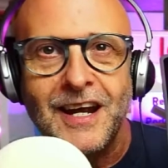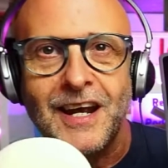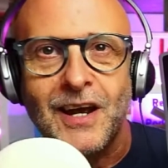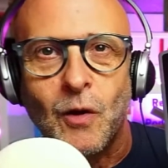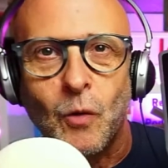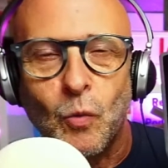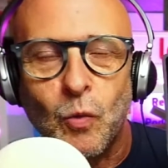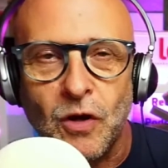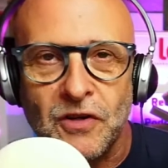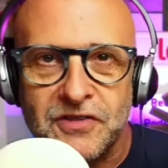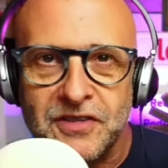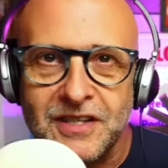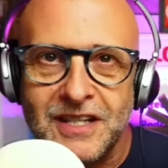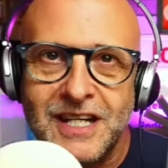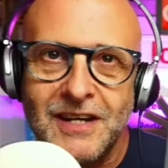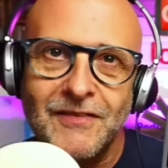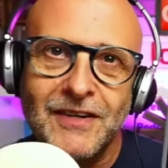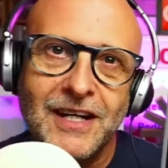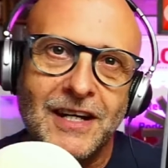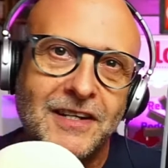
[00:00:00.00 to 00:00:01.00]
wasn't
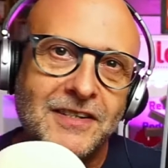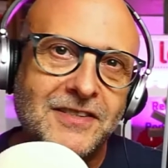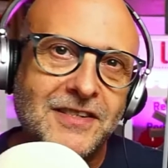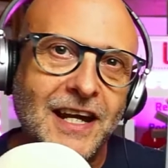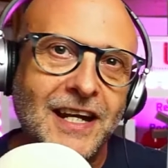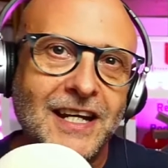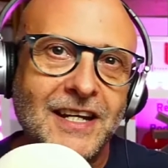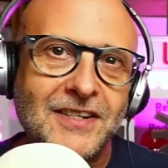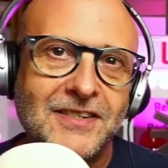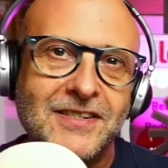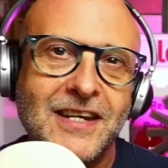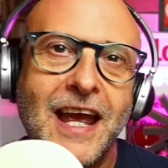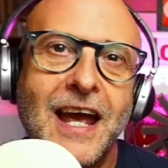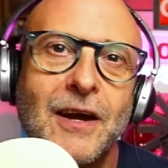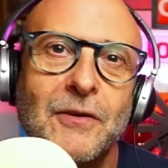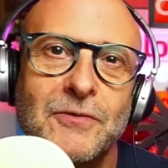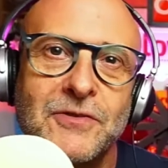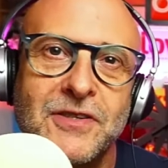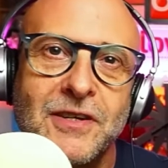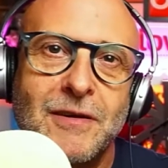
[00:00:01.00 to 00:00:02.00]
giving us any
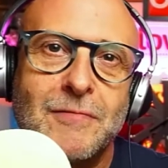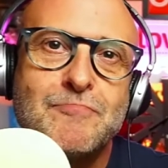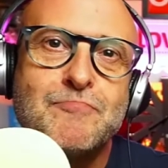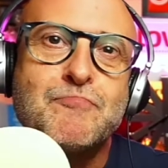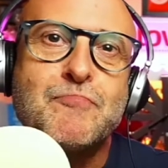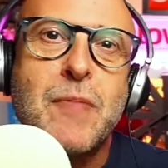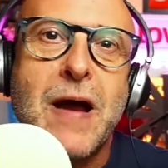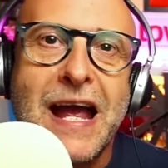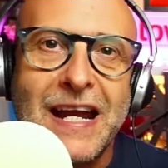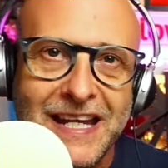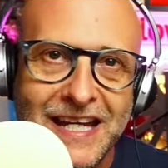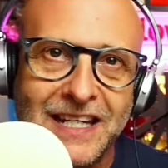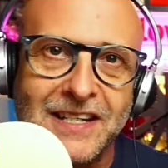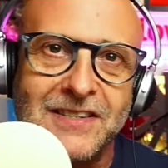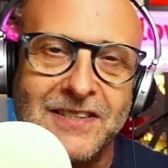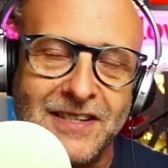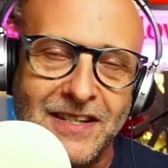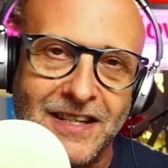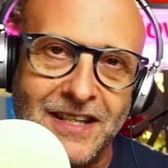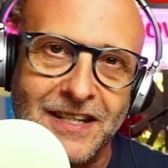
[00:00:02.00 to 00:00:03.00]
sound back
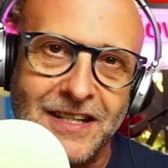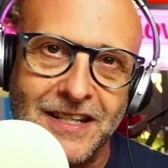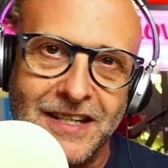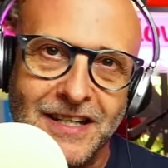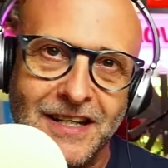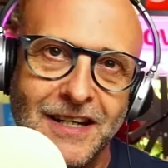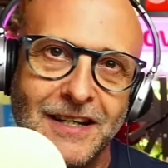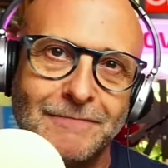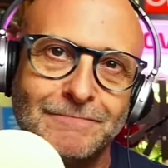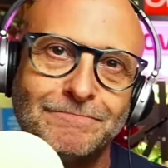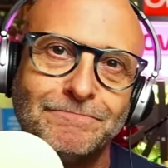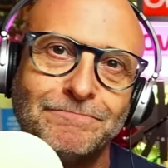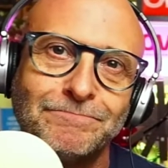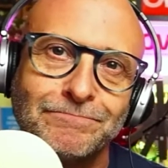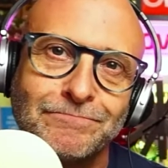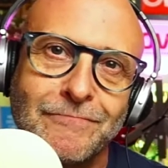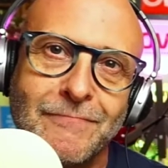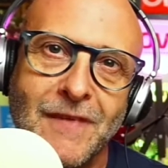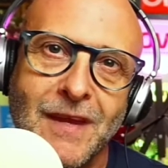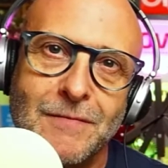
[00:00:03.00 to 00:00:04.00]
into the
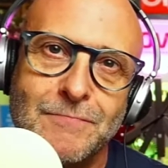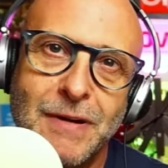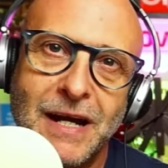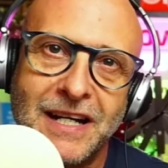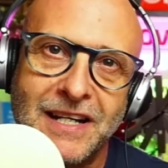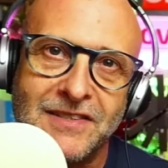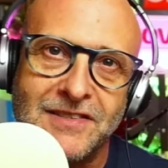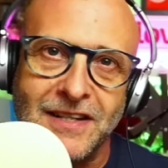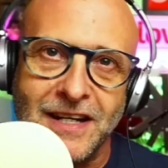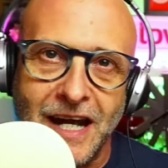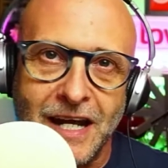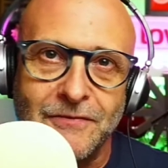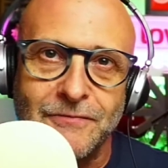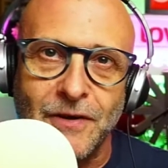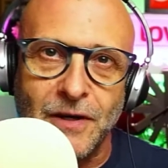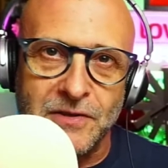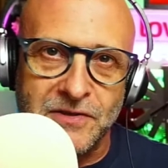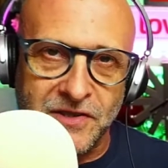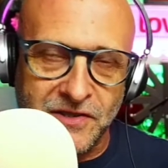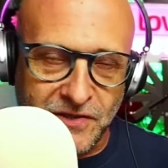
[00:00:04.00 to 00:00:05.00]
back into the
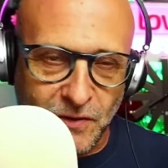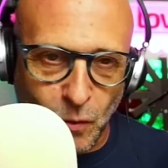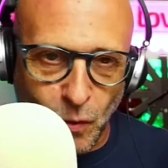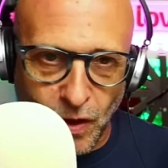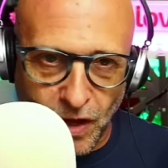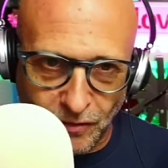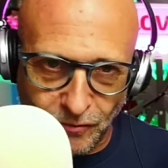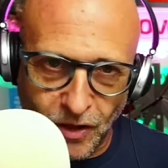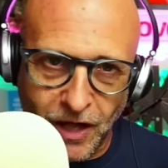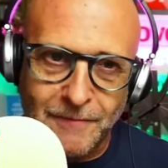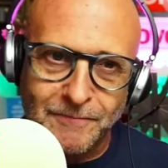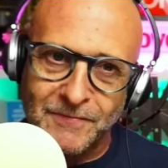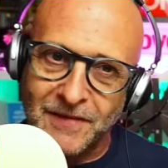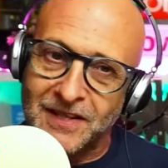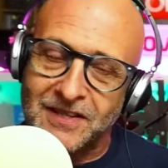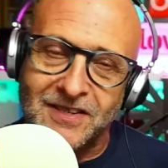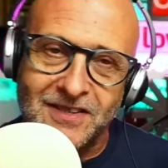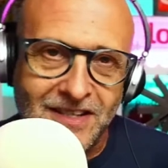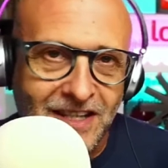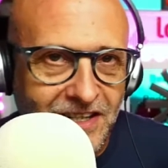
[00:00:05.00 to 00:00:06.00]
headphones, as it were, right?
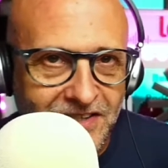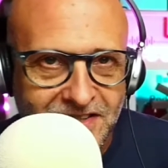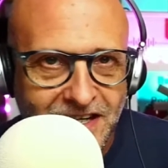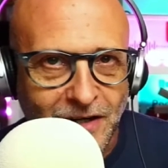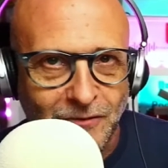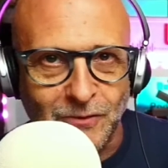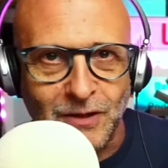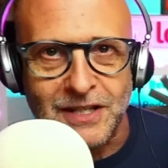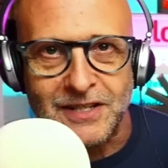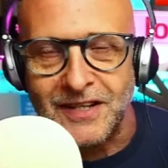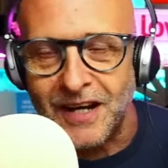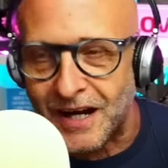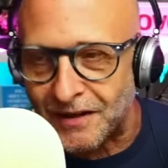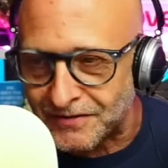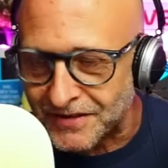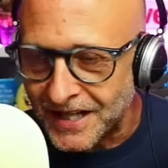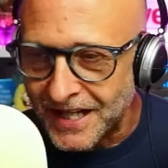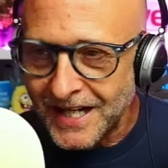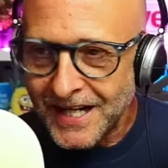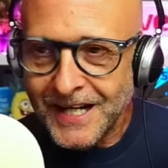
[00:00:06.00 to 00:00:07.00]
This is going to sound really
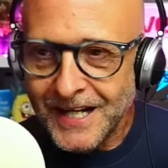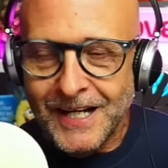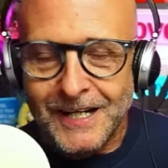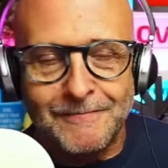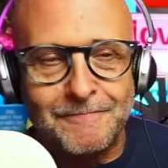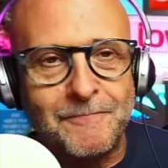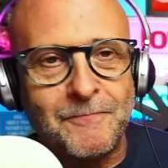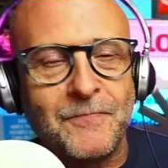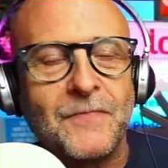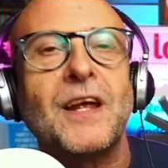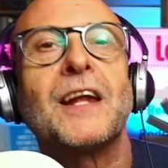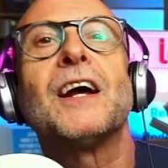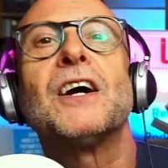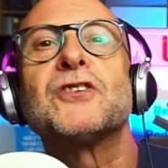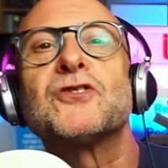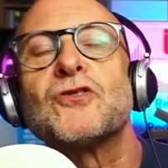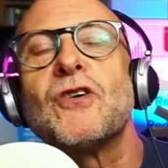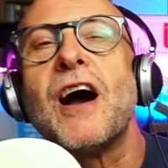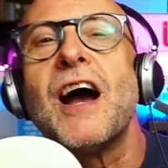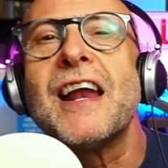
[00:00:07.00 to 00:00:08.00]
daft. And I
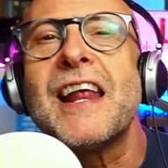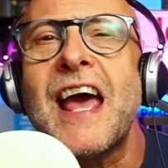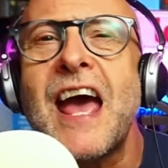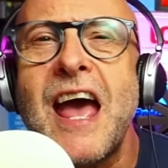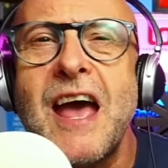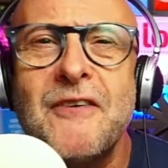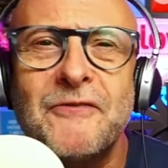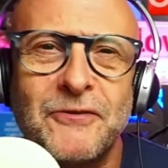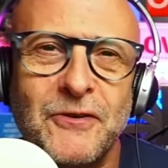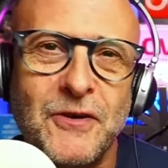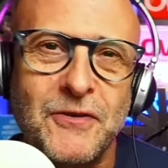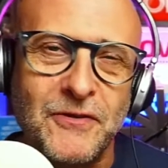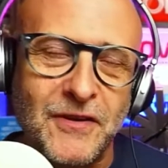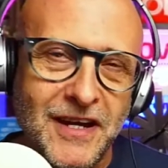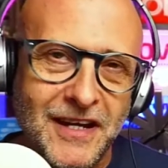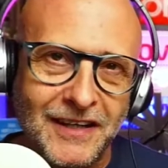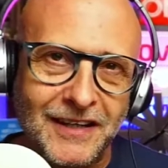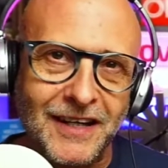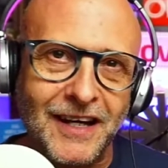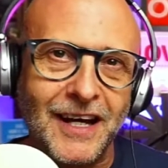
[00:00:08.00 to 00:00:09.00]
tried
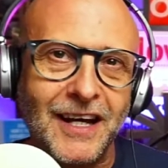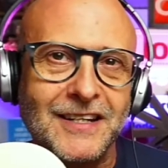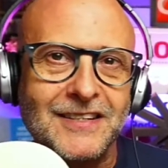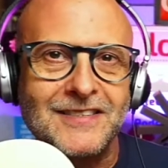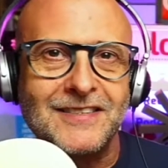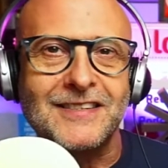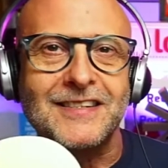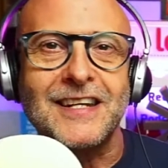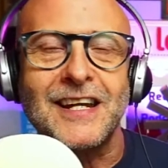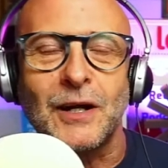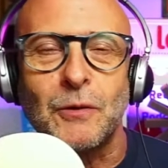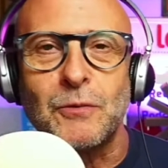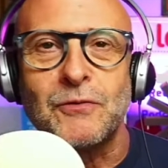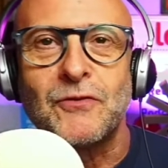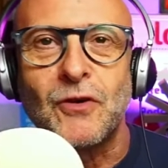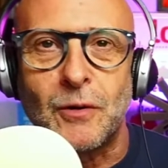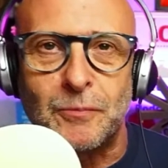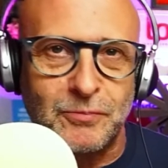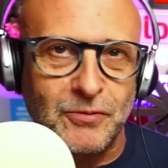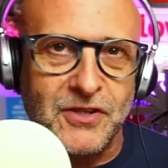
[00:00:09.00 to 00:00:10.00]
everything. And, you know, we've
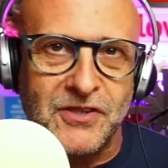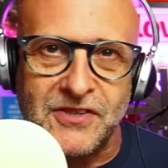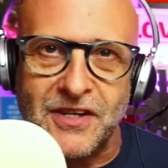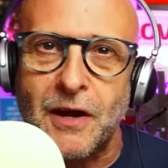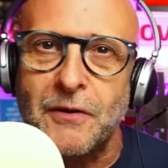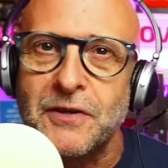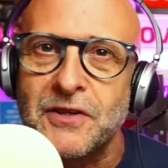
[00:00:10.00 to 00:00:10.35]
got PreSonus